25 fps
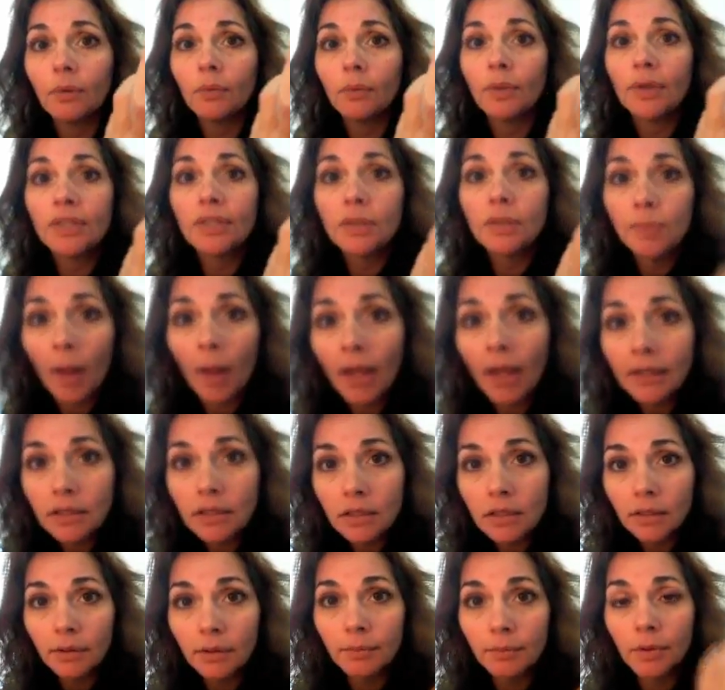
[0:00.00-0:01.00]
to respond
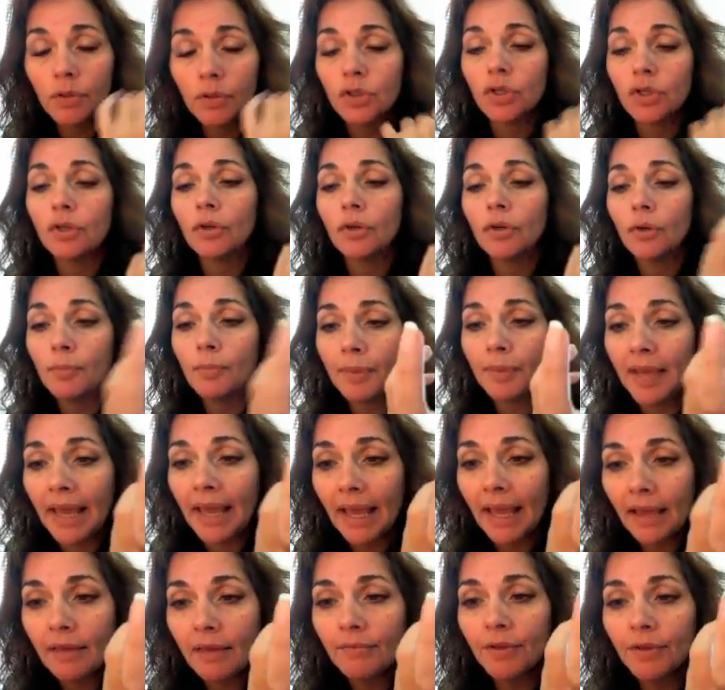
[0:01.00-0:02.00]
to emotion or
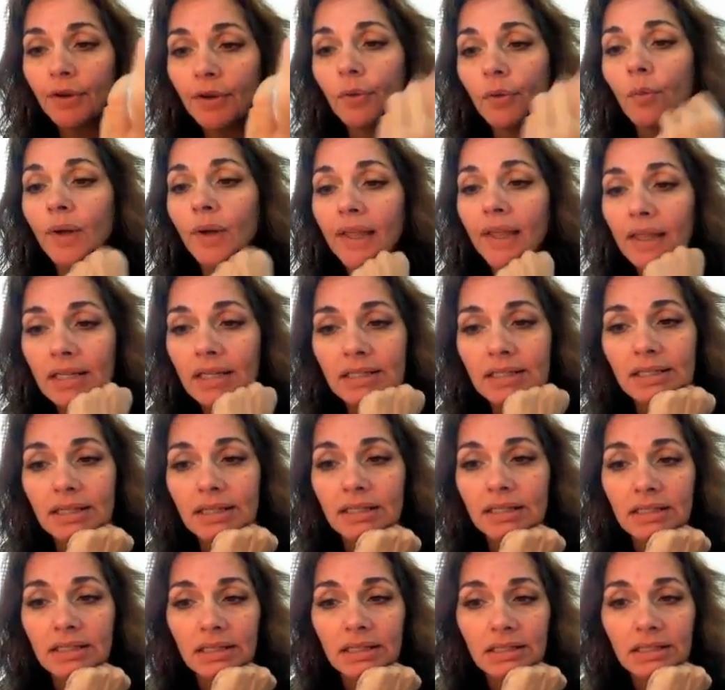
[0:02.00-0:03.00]
behave in a way that's
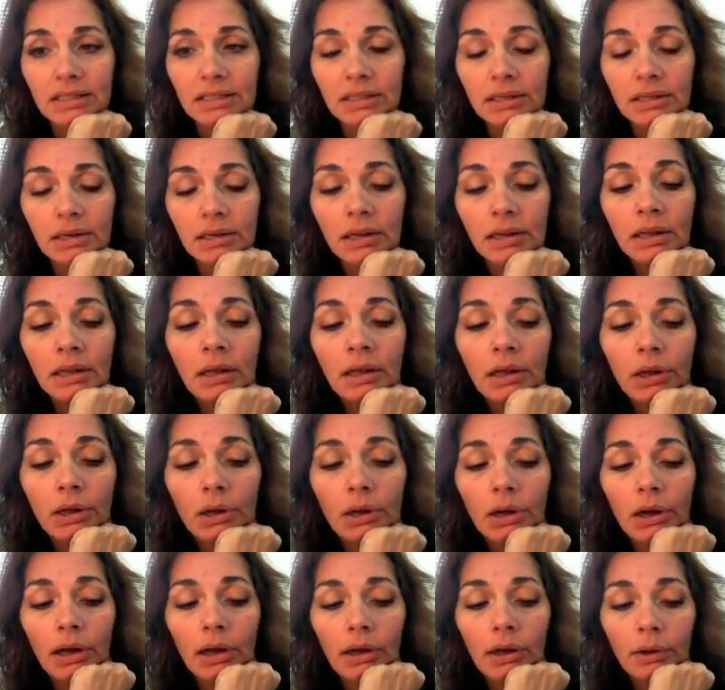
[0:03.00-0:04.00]
consistent
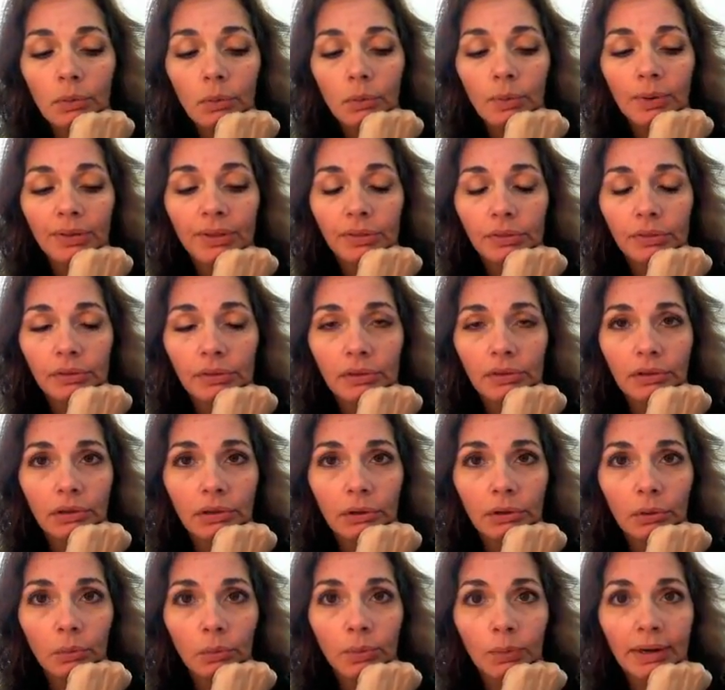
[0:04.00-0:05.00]
with,
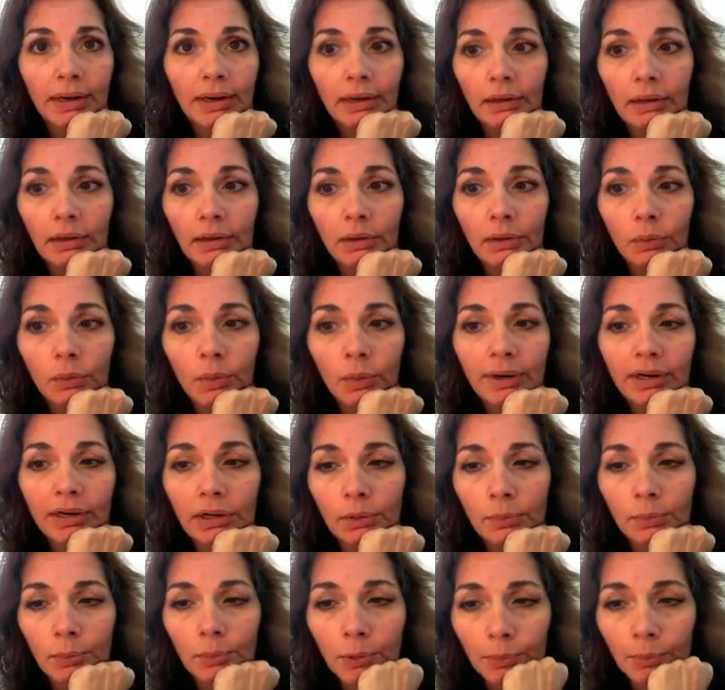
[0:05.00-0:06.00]
what
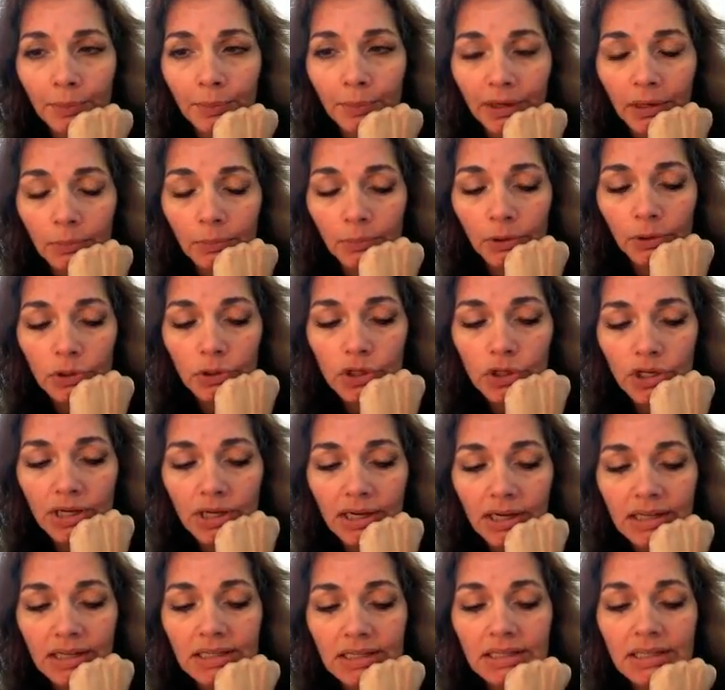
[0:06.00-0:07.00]
an appropriate
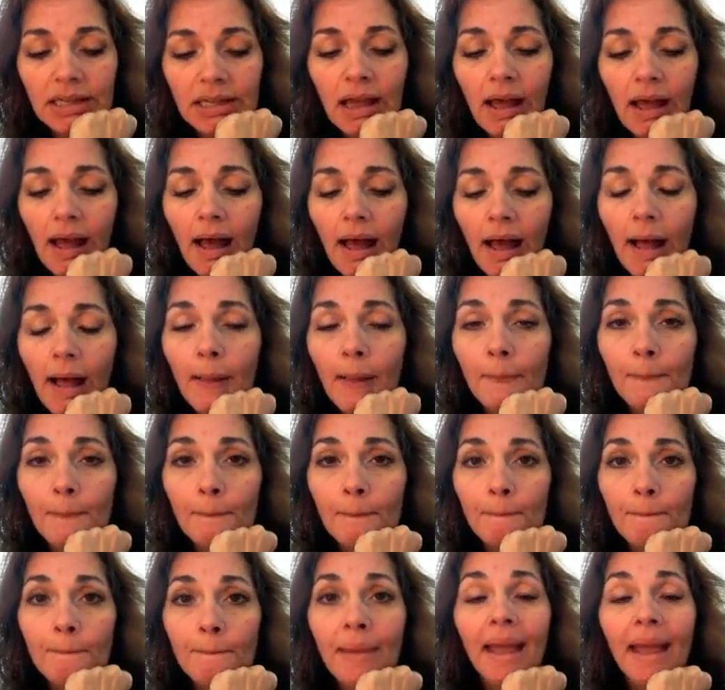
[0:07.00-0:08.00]
emotion is.
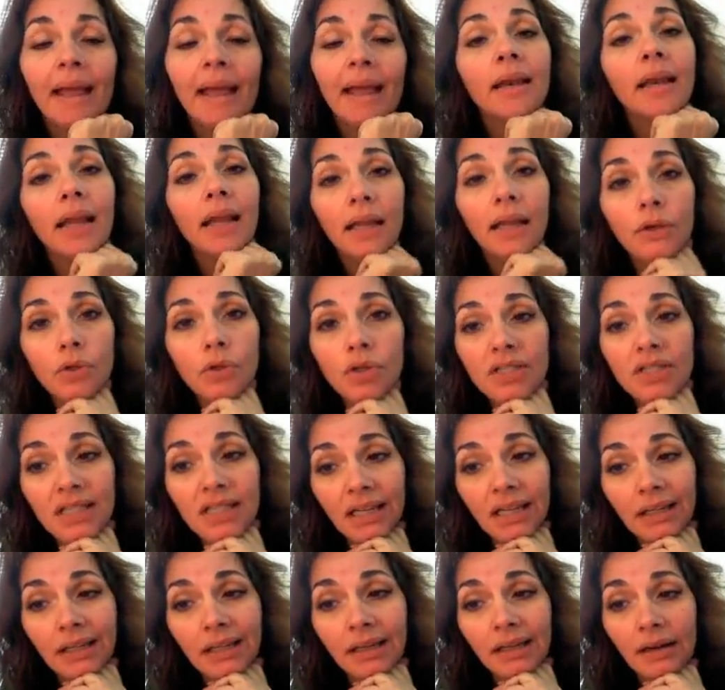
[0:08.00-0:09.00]
And
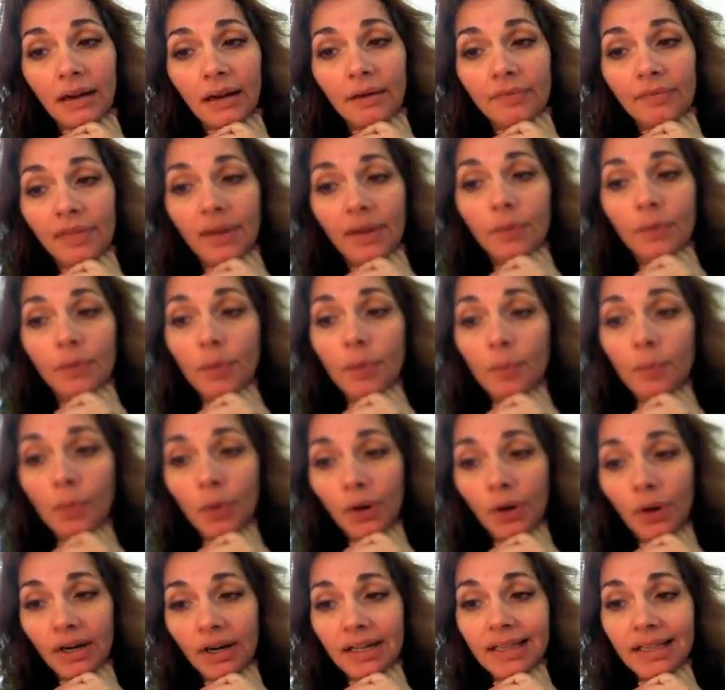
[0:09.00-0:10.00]
interestingly enough, they
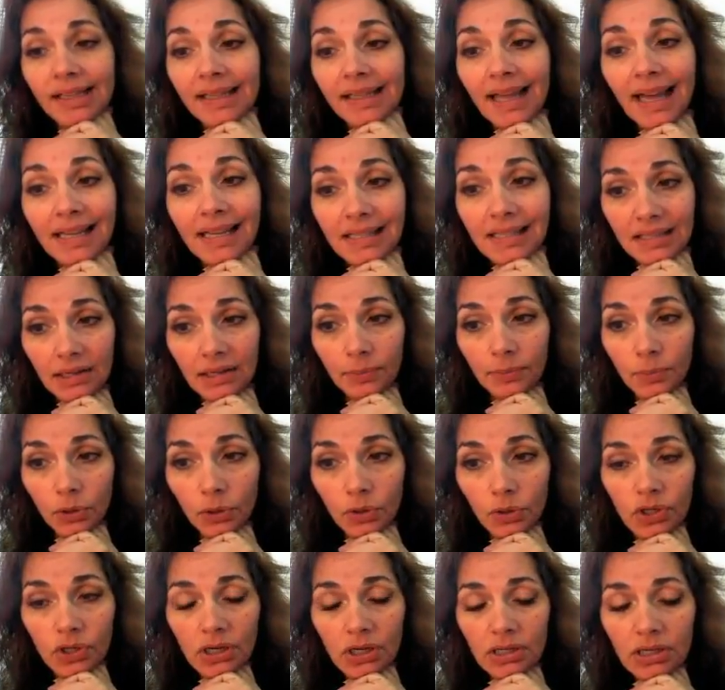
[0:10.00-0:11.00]
report less
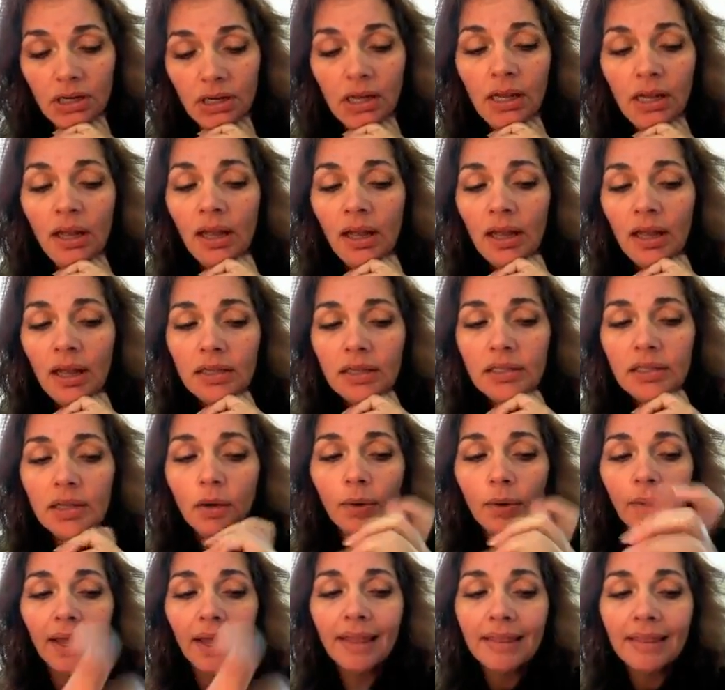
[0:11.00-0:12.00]
emotion.
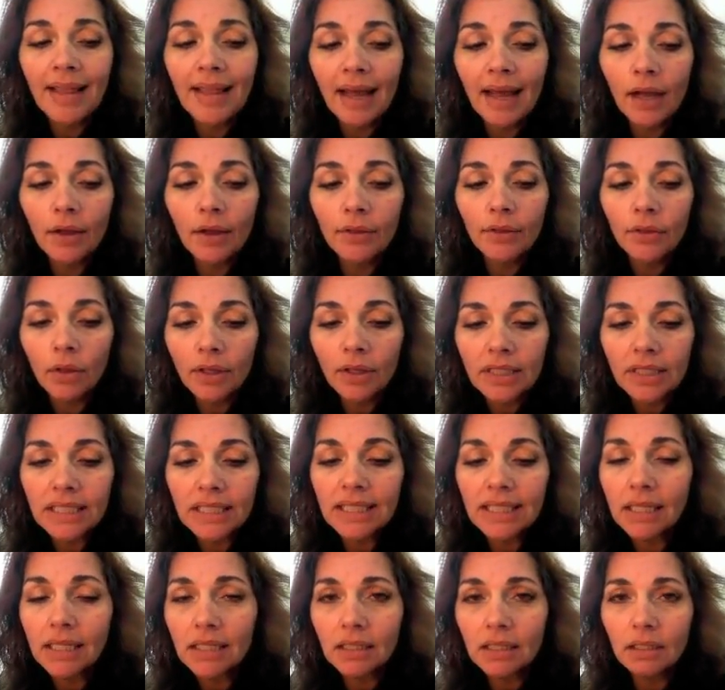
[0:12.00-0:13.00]
So in that
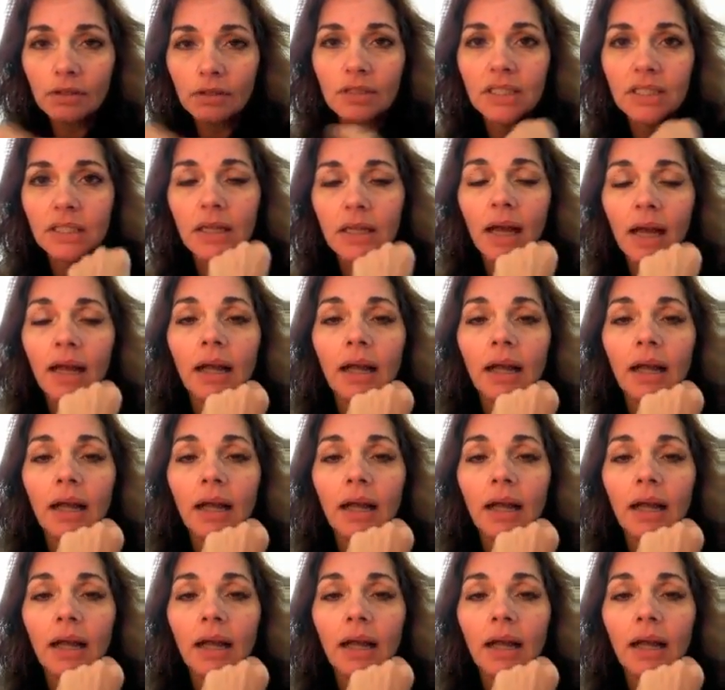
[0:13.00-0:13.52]
sense, there's